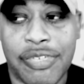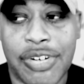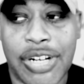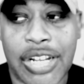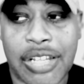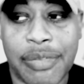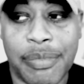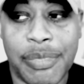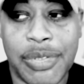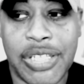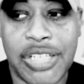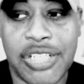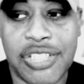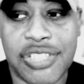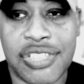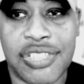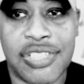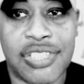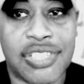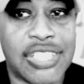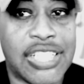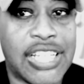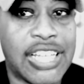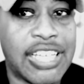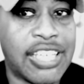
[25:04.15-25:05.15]

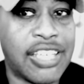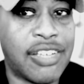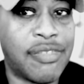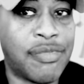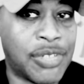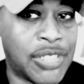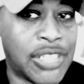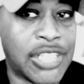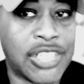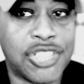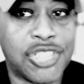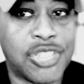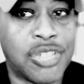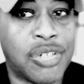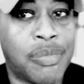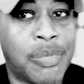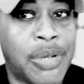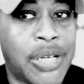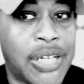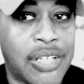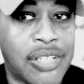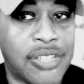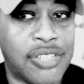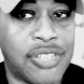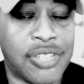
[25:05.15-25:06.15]
recommendations that I get when I show
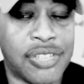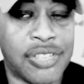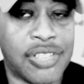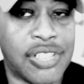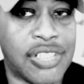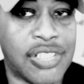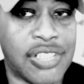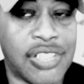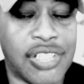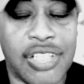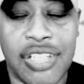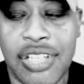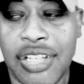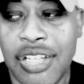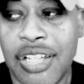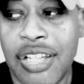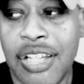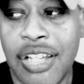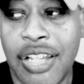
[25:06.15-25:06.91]
my identity.